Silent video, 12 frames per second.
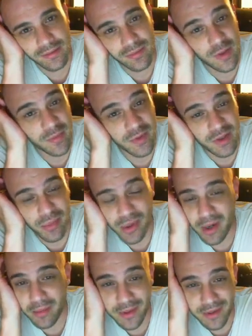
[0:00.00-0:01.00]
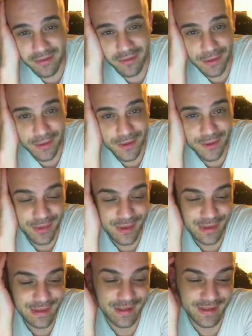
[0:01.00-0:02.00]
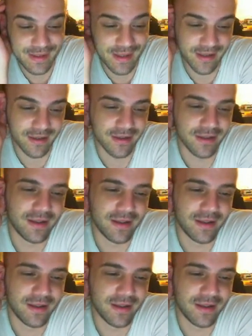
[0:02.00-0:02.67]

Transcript: Something you probably never noticed, but it is there.